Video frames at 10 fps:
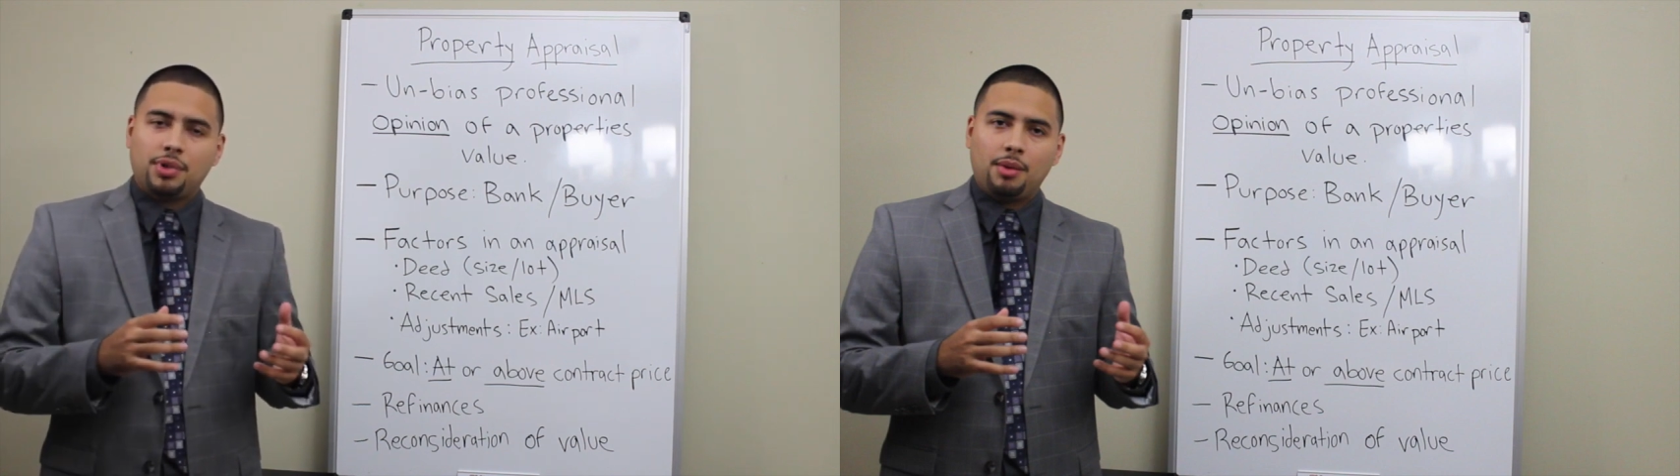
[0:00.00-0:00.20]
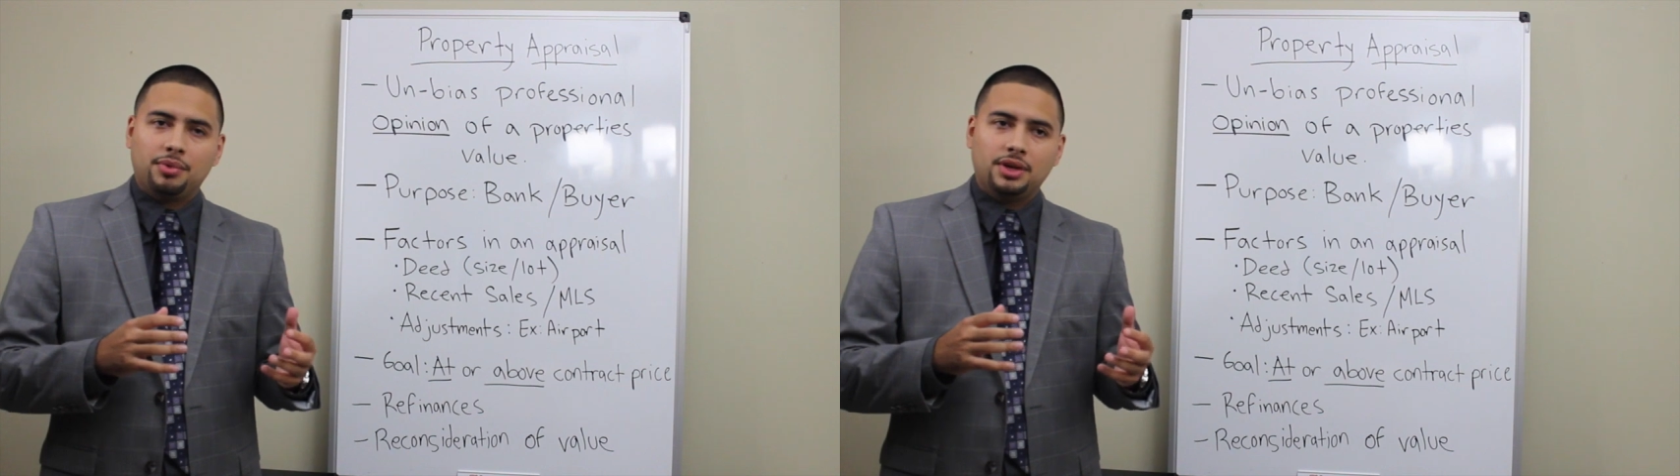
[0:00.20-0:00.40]

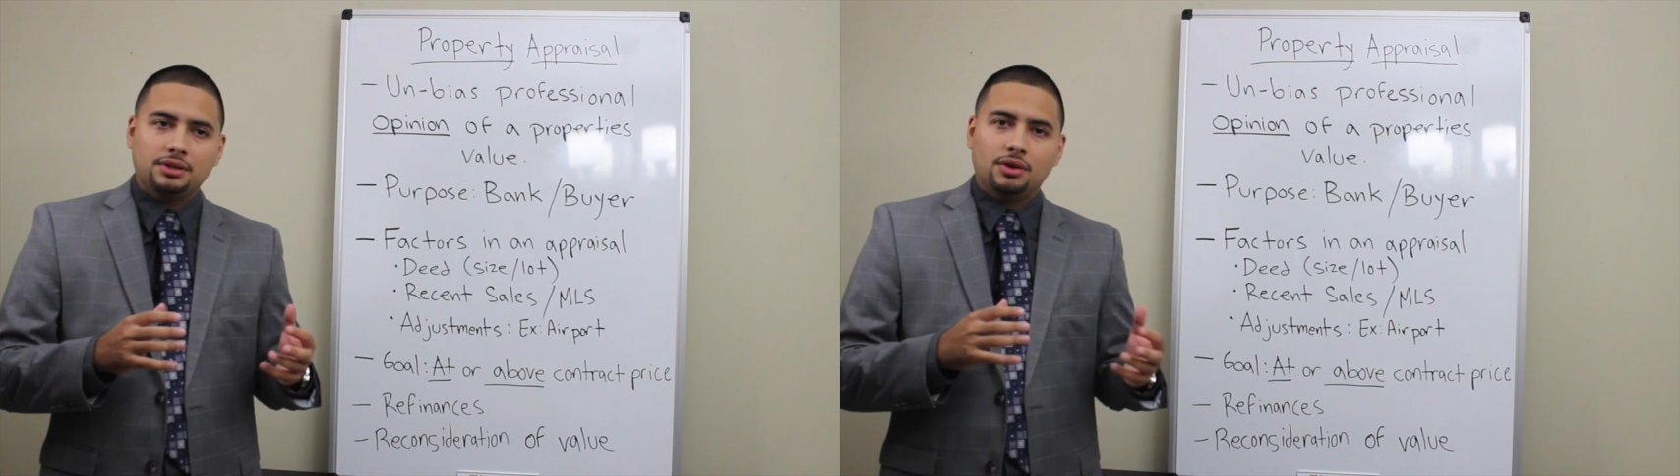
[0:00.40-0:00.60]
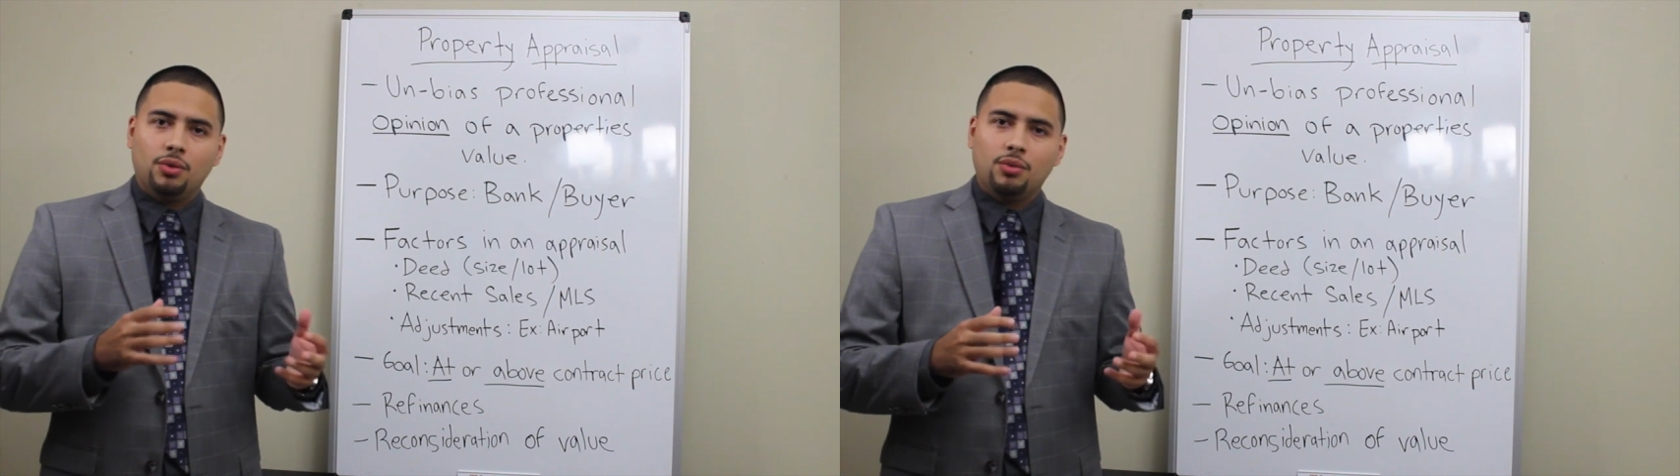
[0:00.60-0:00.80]

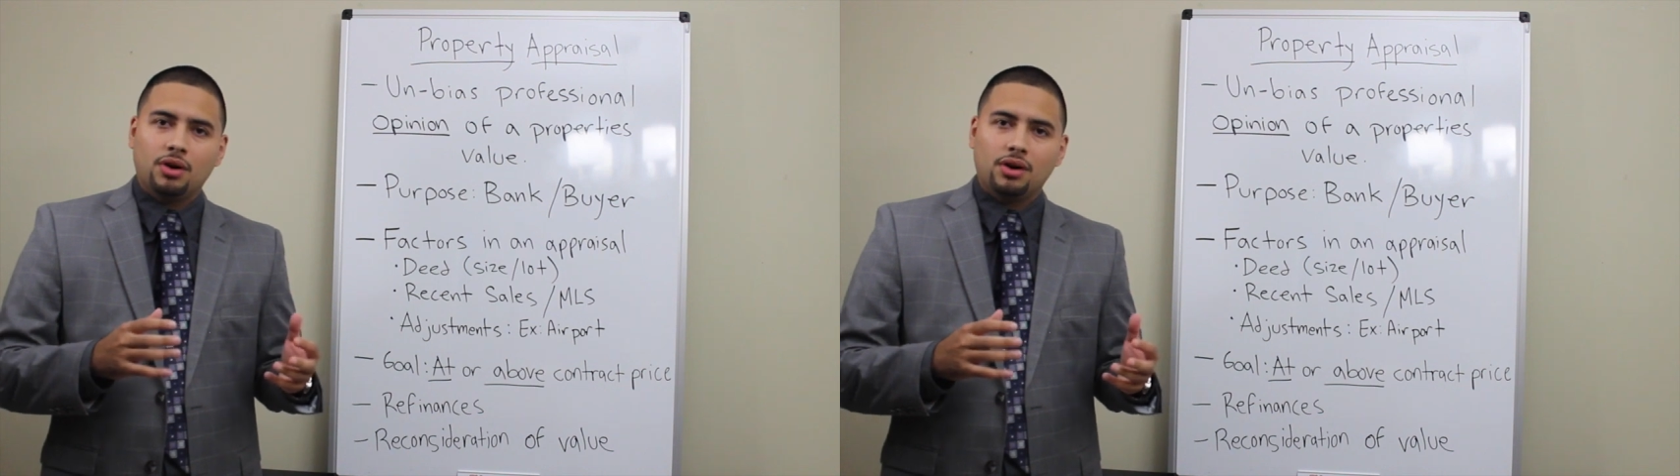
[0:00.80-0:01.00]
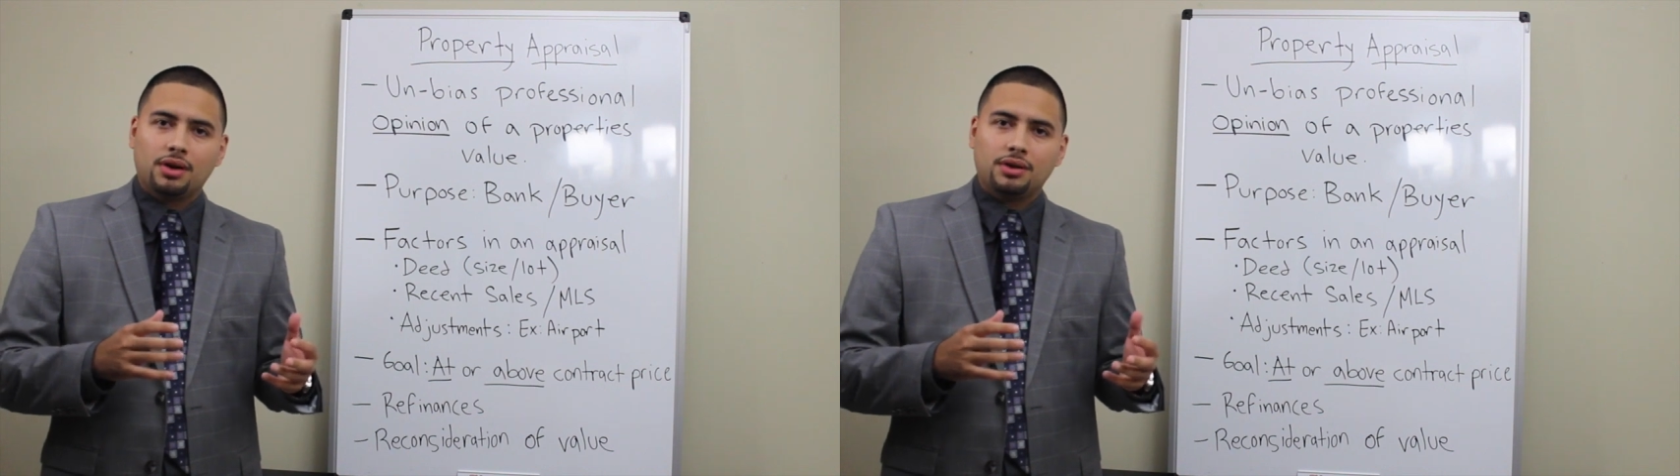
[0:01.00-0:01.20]
properties don't
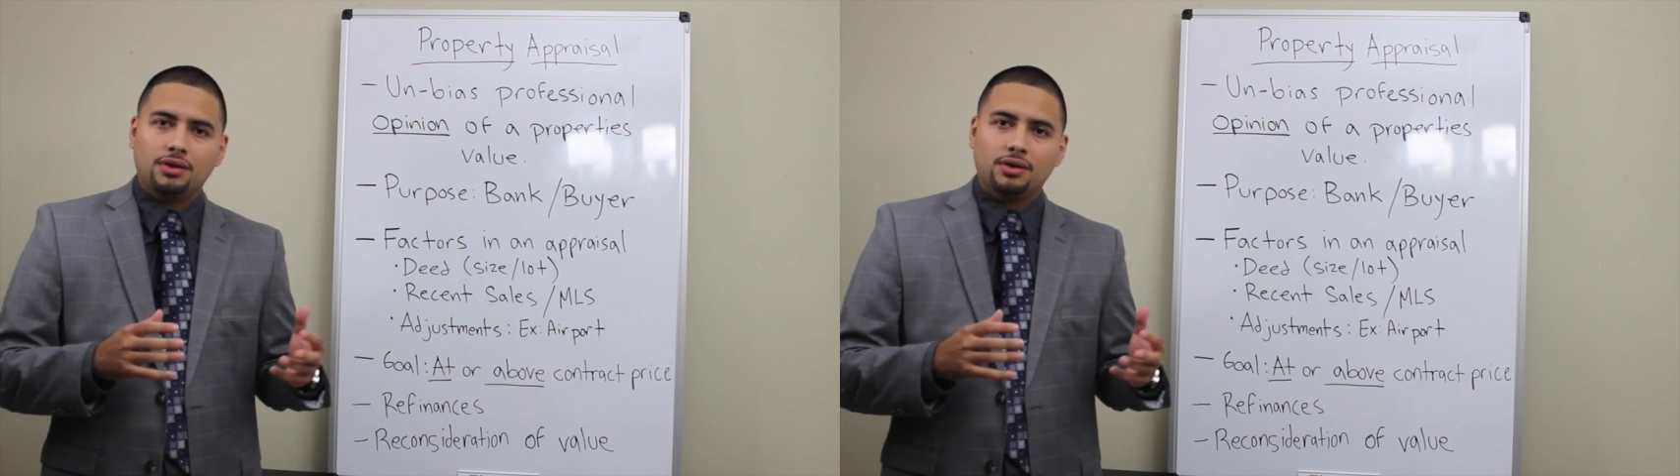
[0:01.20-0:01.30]
work.